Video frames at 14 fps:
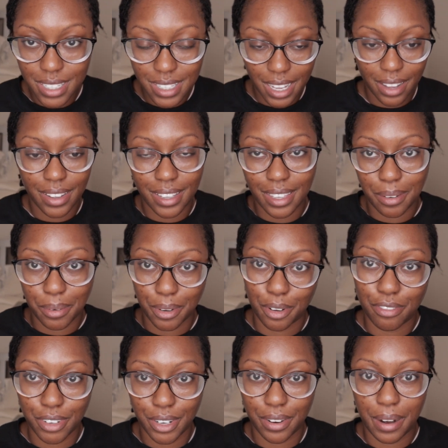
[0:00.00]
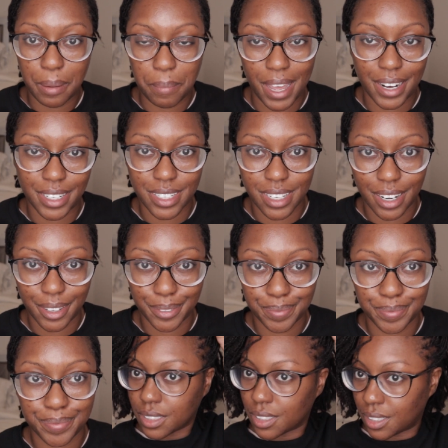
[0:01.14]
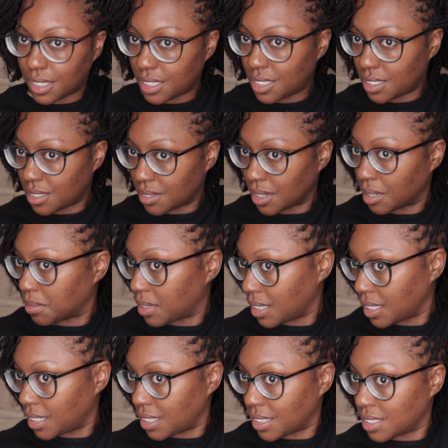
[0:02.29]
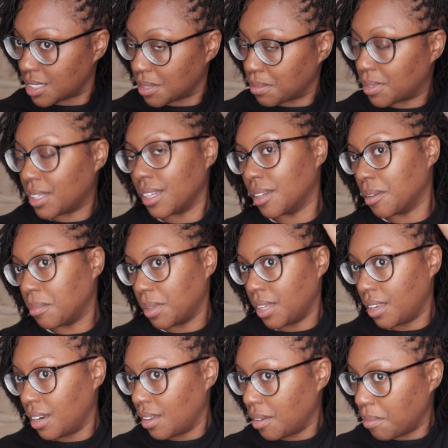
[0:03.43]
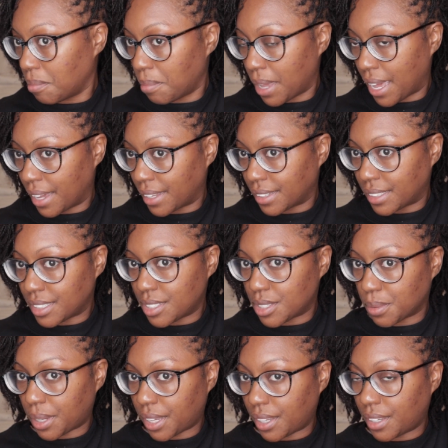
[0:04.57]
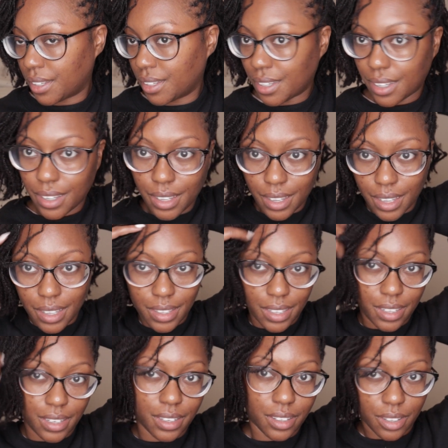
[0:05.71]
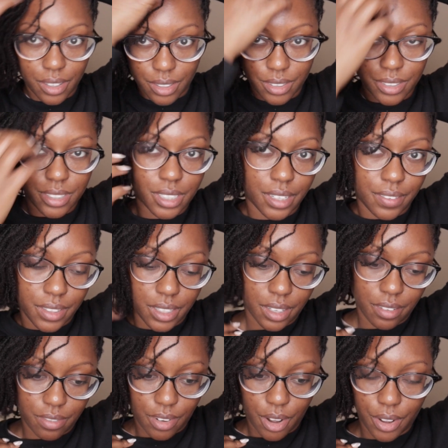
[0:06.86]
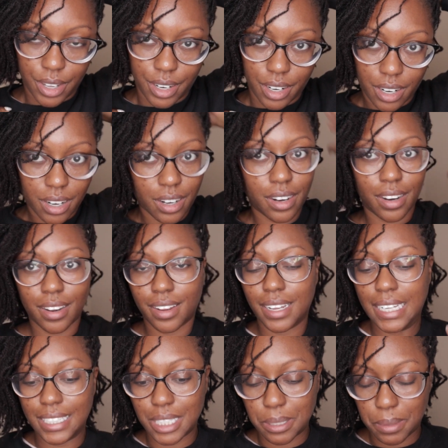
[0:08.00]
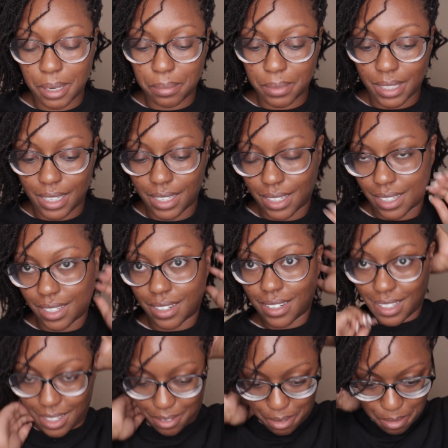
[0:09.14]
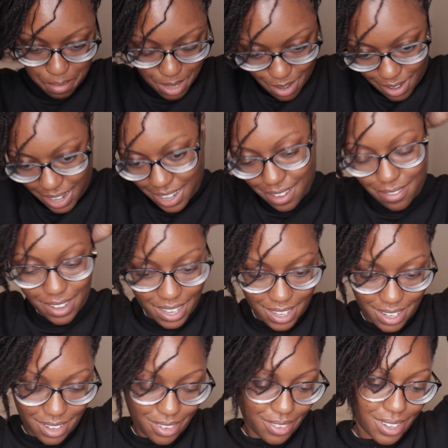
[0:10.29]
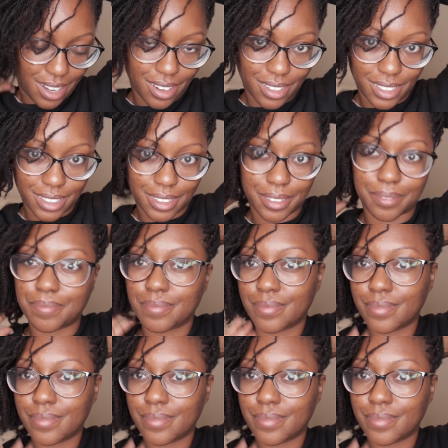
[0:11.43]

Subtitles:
this out and then we're gonna figure out my hairstyle. So this is what I'm thinking, something coming back this way and then the curls and everything fall here. That's what I'm thinking. It would be great if I could do it all up.